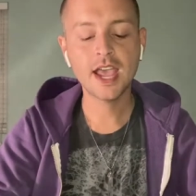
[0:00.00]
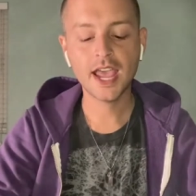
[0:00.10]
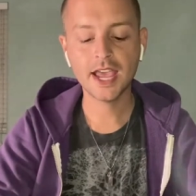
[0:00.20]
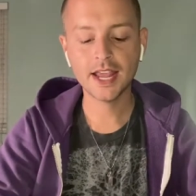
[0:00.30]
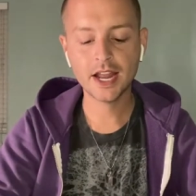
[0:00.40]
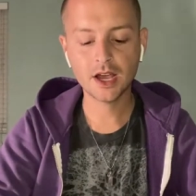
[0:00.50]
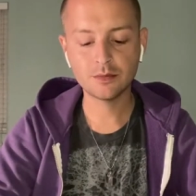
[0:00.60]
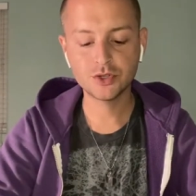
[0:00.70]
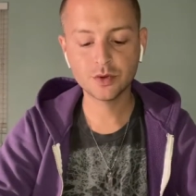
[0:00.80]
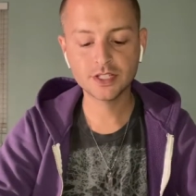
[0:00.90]
And um,
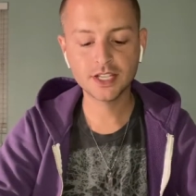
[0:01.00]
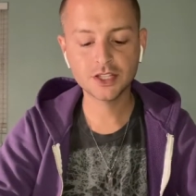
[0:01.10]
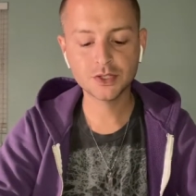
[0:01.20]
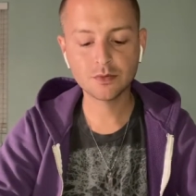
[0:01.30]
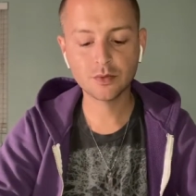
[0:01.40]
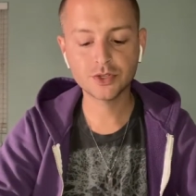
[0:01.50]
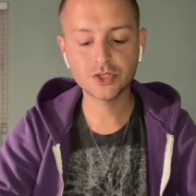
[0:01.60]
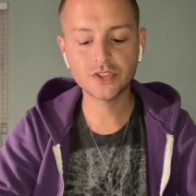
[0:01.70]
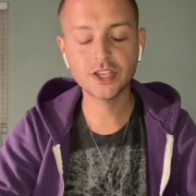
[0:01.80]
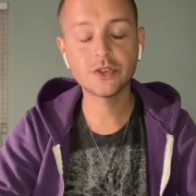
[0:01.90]
do you want to take this moment to
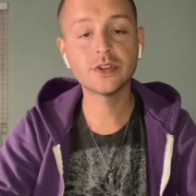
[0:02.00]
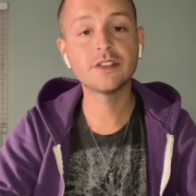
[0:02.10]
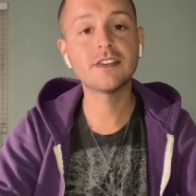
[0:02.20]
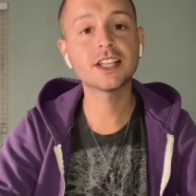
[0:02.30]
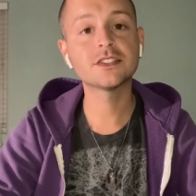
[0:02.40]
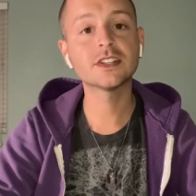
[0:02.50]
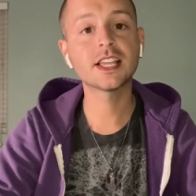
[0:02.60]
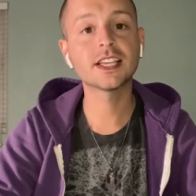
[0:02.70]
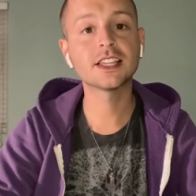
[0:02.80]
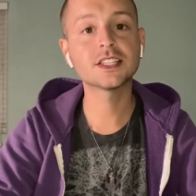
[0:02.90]
thank you in advance for
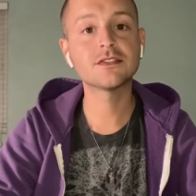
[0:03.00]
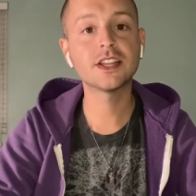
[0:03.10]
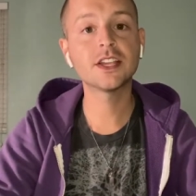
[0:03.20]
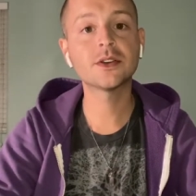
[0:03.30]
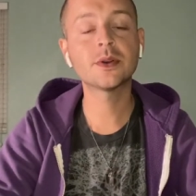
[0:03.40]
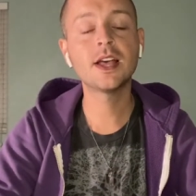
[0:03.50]
liking this video,